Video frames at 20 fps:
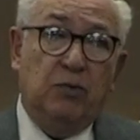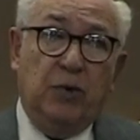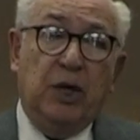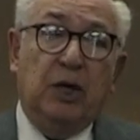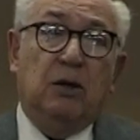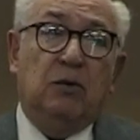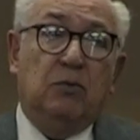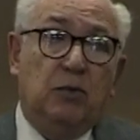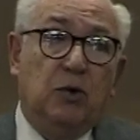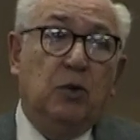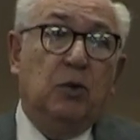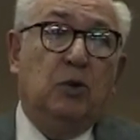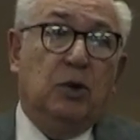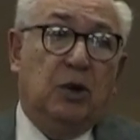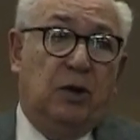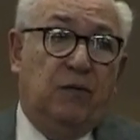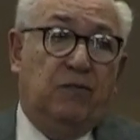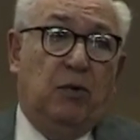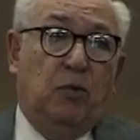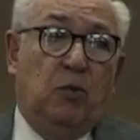real
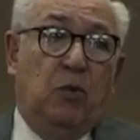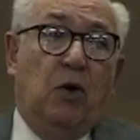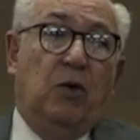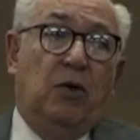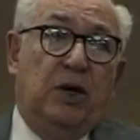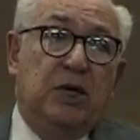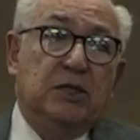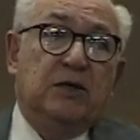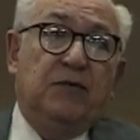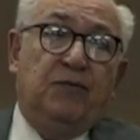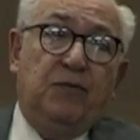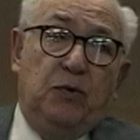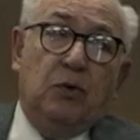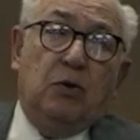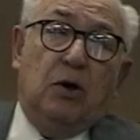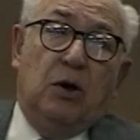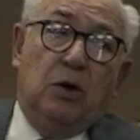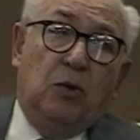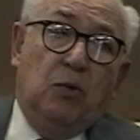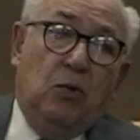rule of a war is if you
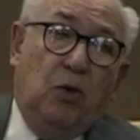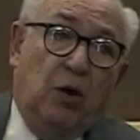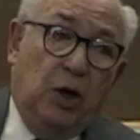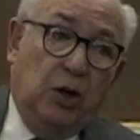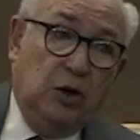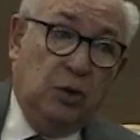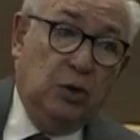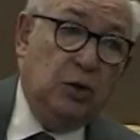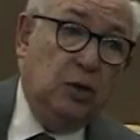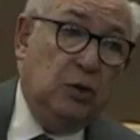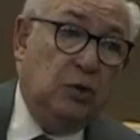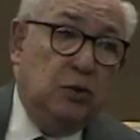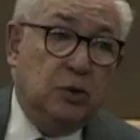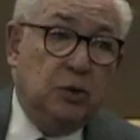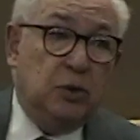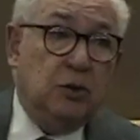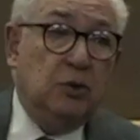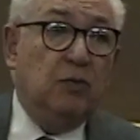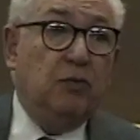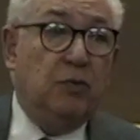go to war and you
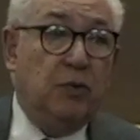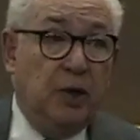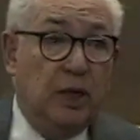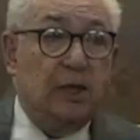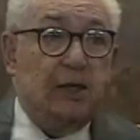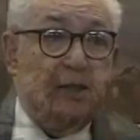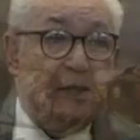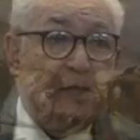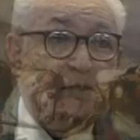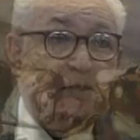lose, you really